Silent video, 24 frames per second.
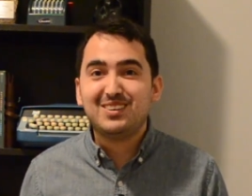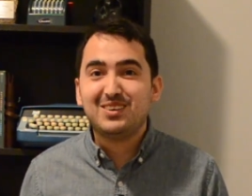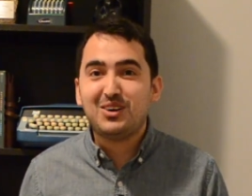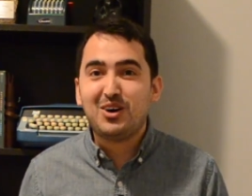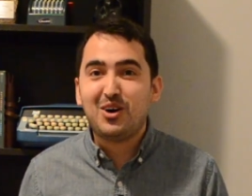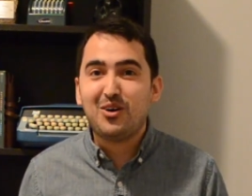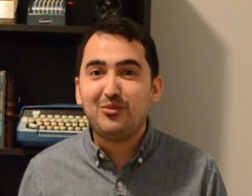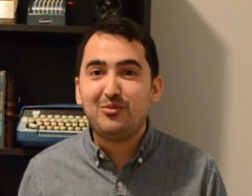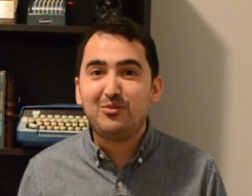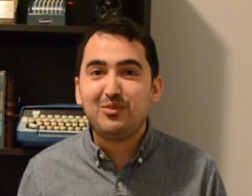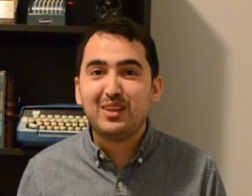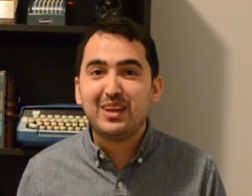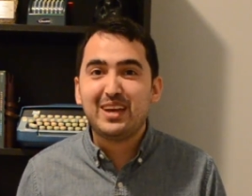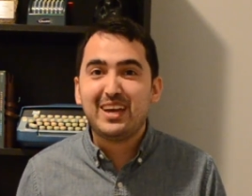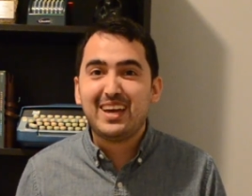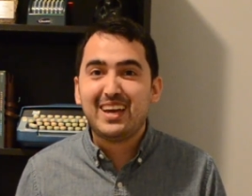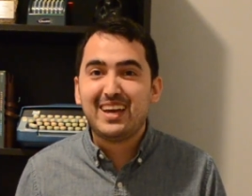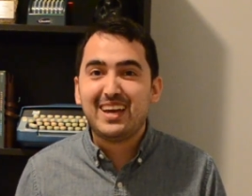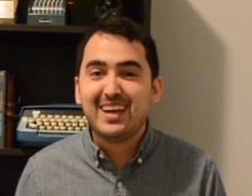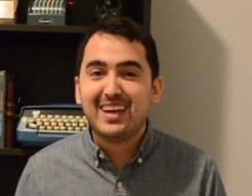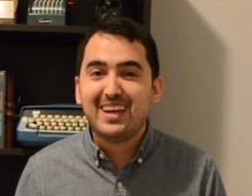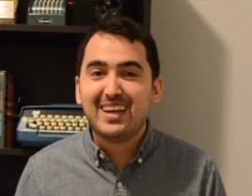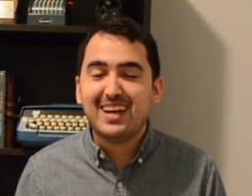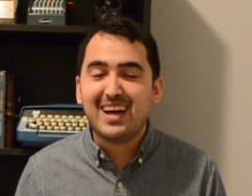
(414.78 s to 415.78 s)

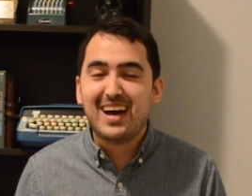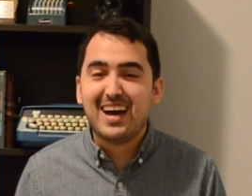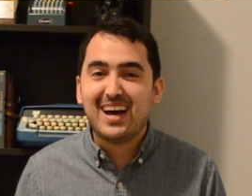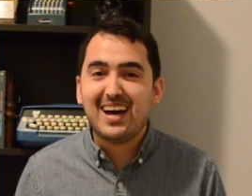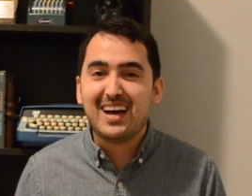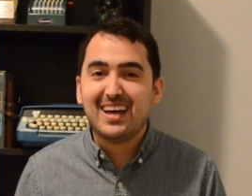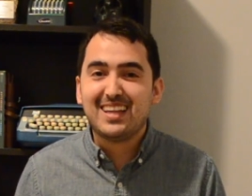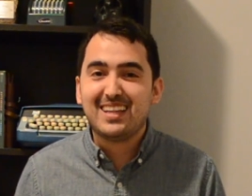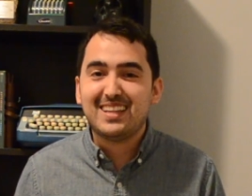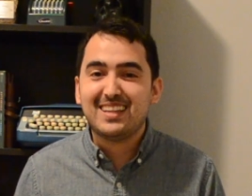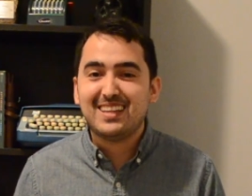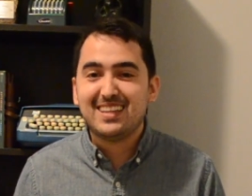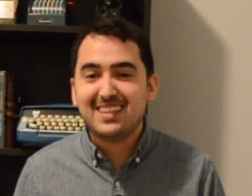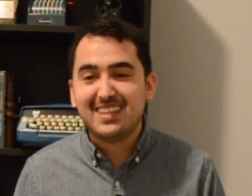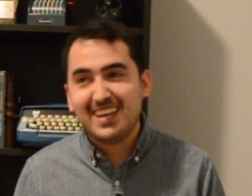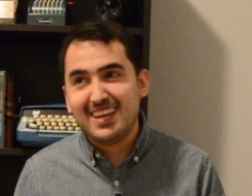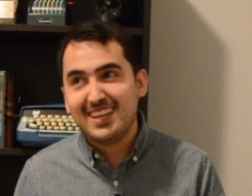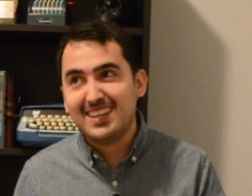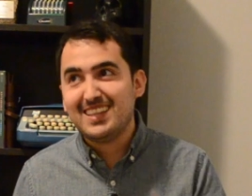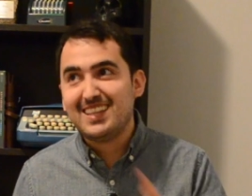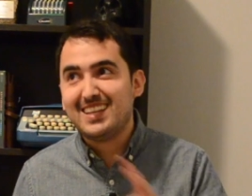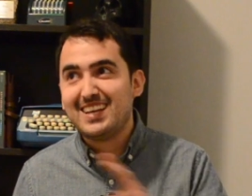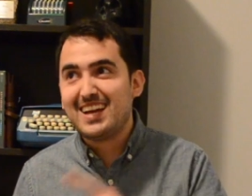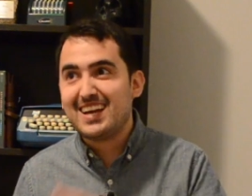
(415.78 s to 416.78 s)
Hopefully
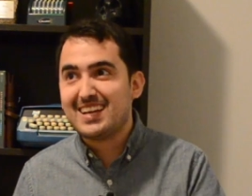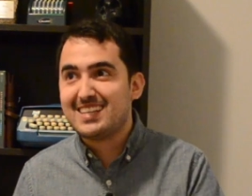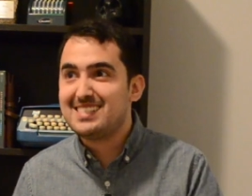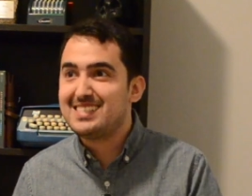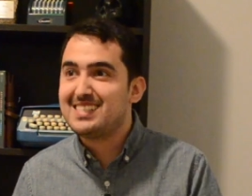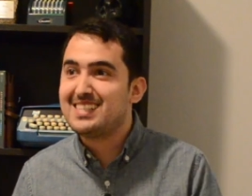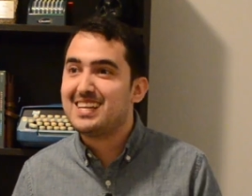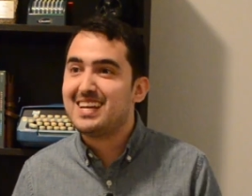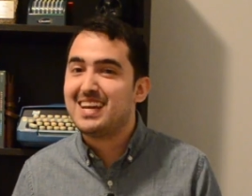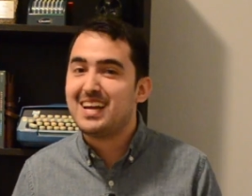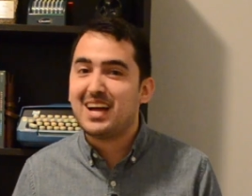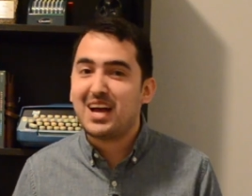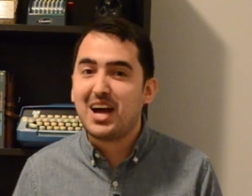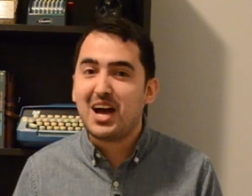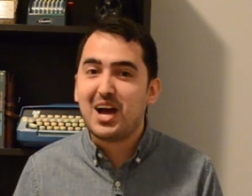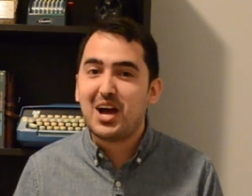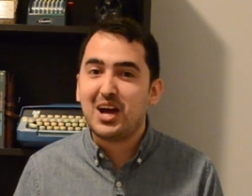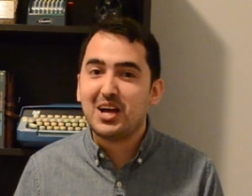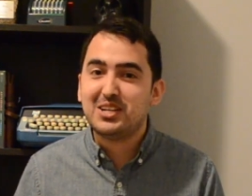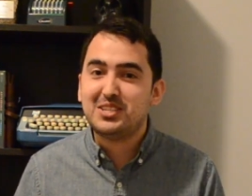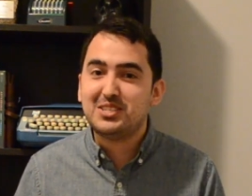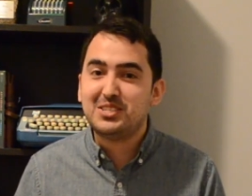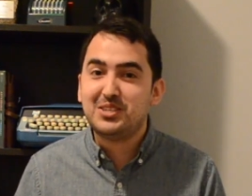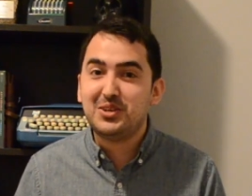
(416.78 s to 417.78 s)
in the next
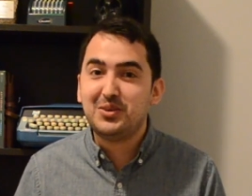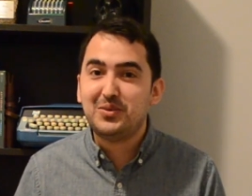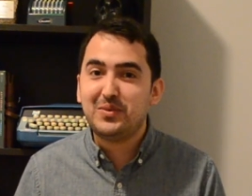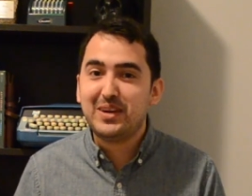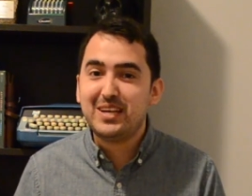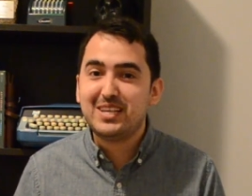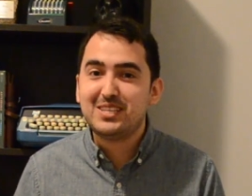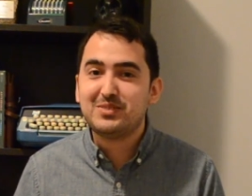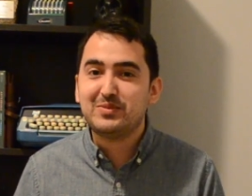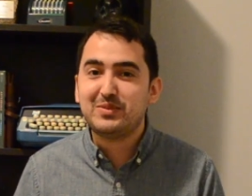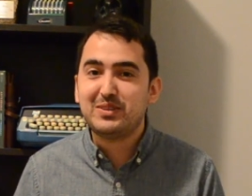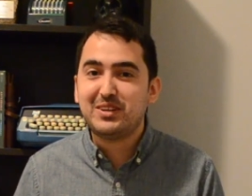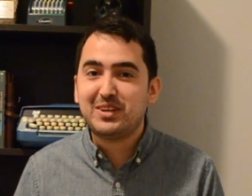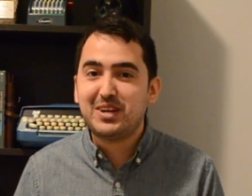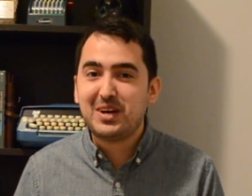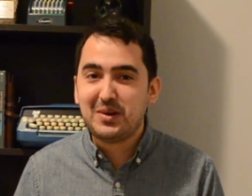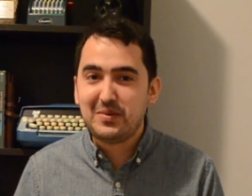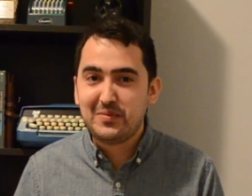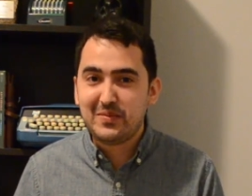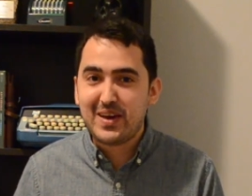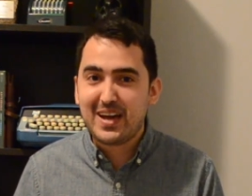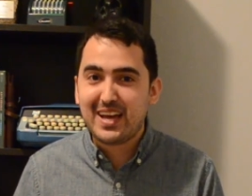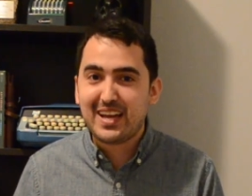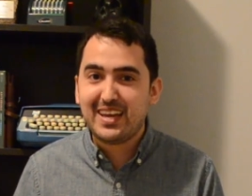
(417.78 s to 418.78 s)
2 weeks when you
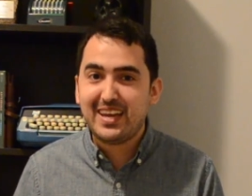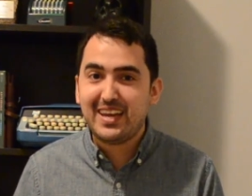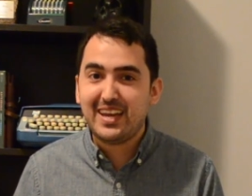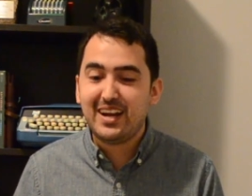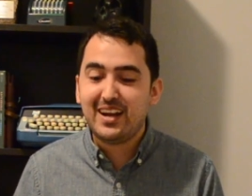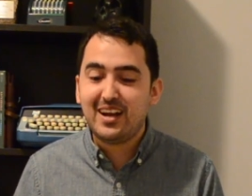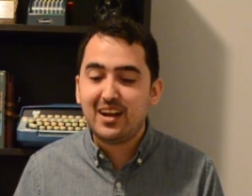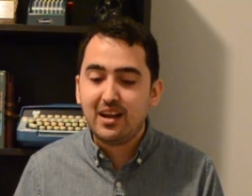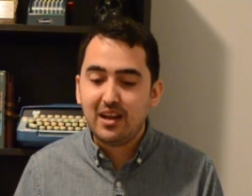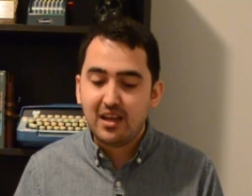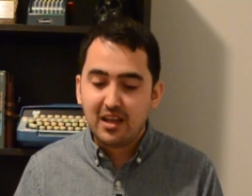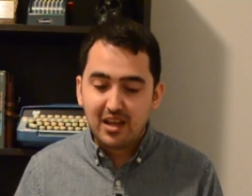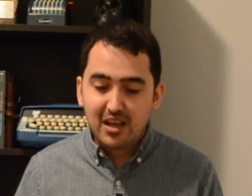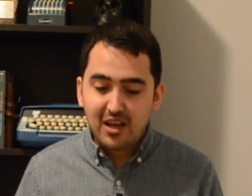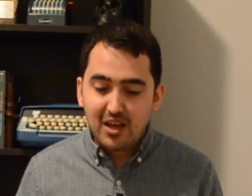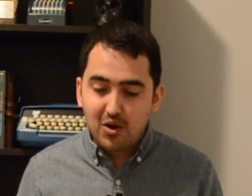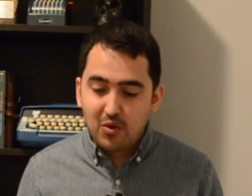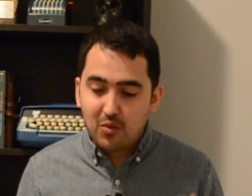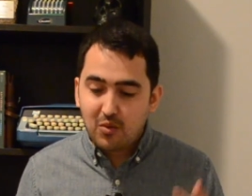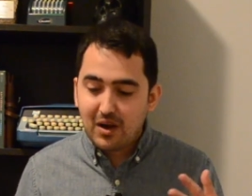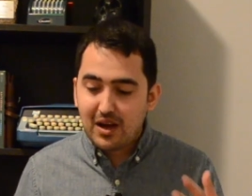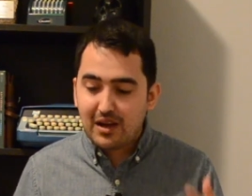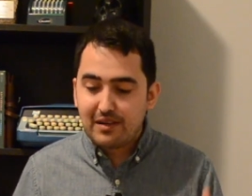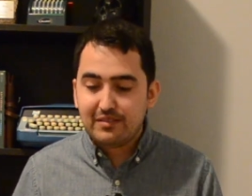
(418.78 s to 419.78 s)
come back here,
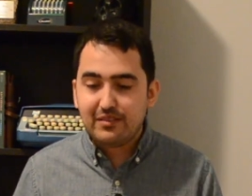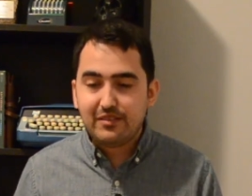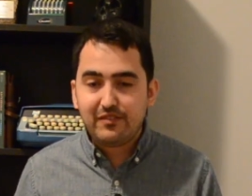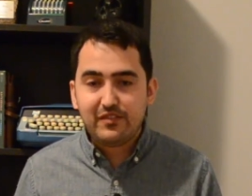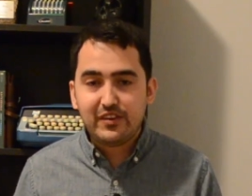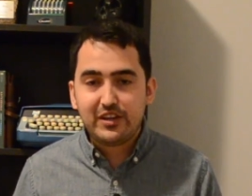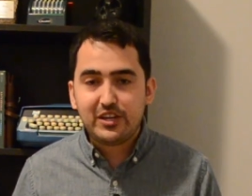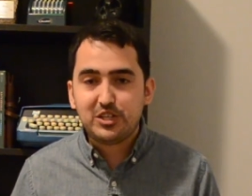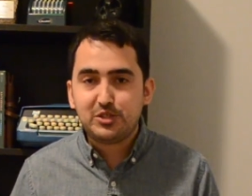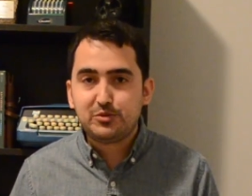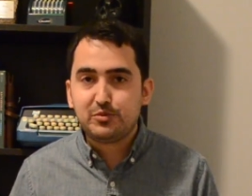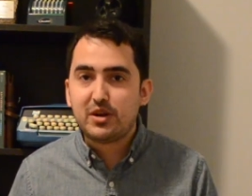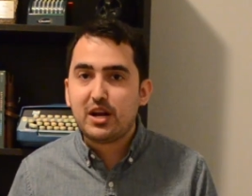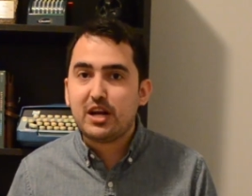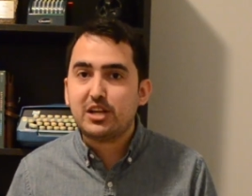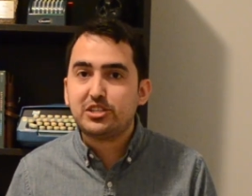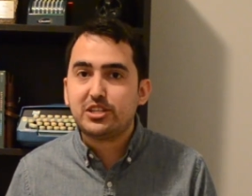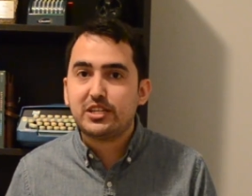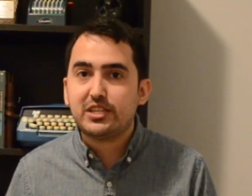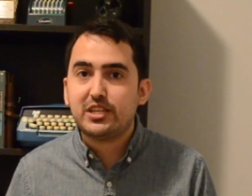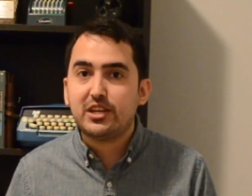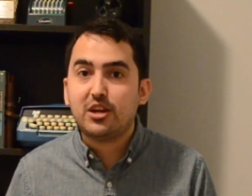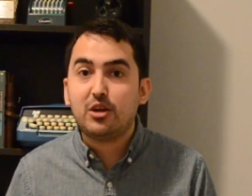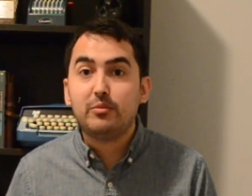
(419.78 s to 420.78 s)
we'll have the finished
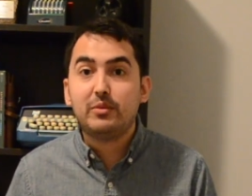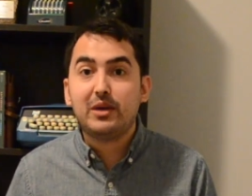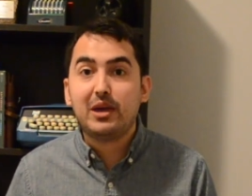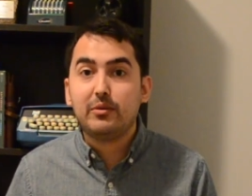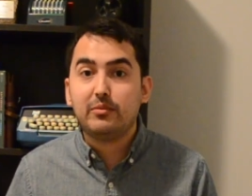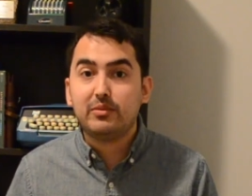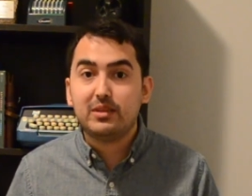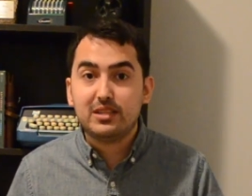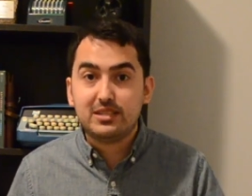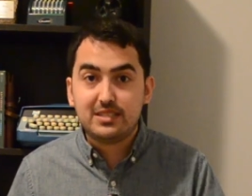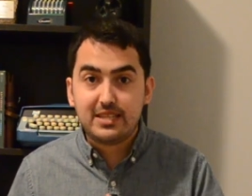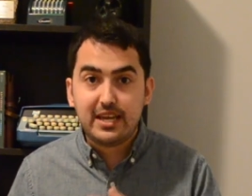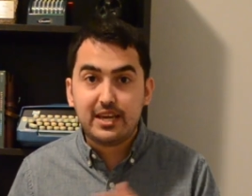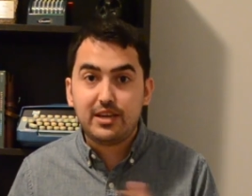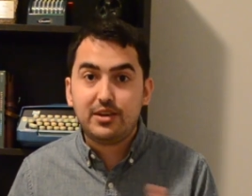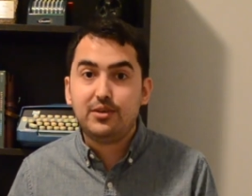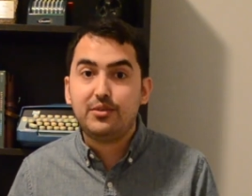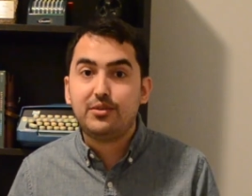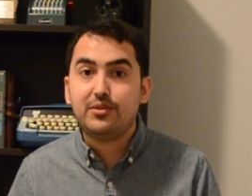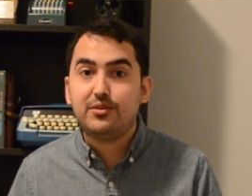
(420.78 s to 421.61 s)
project and I'll be able to take you